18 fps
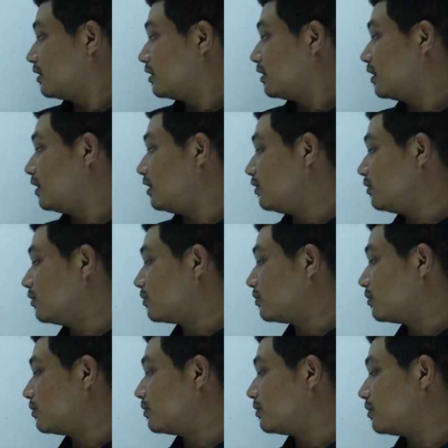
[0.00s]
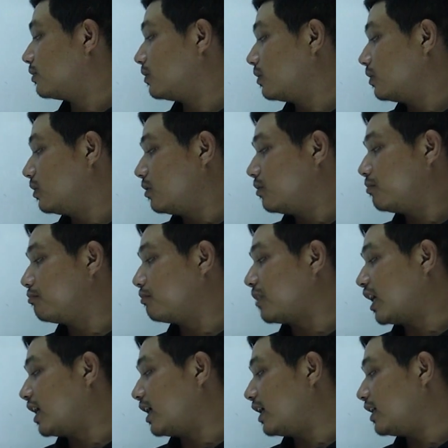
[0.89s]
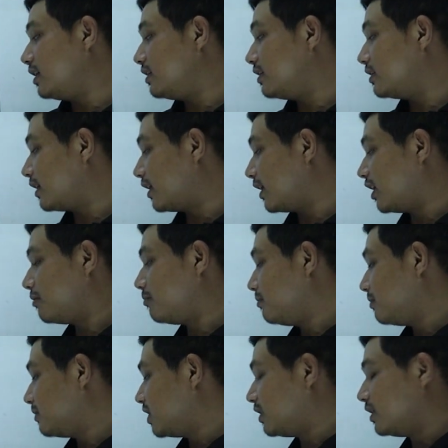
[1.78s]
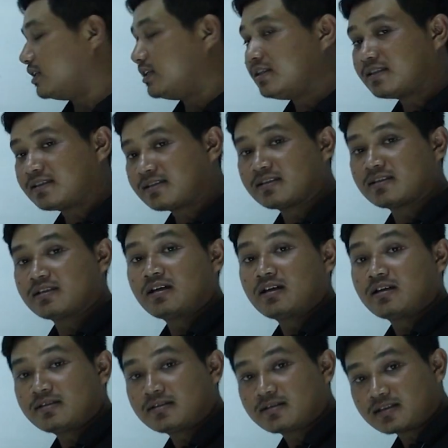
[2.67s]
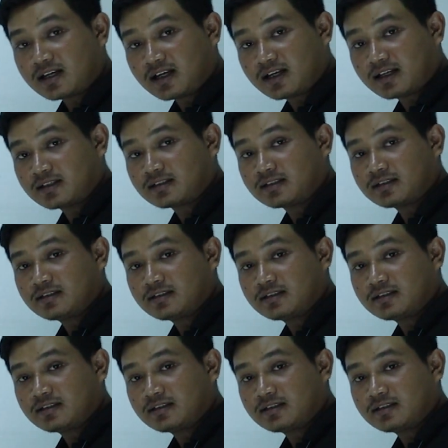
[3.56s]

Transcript: Hello, my name is San.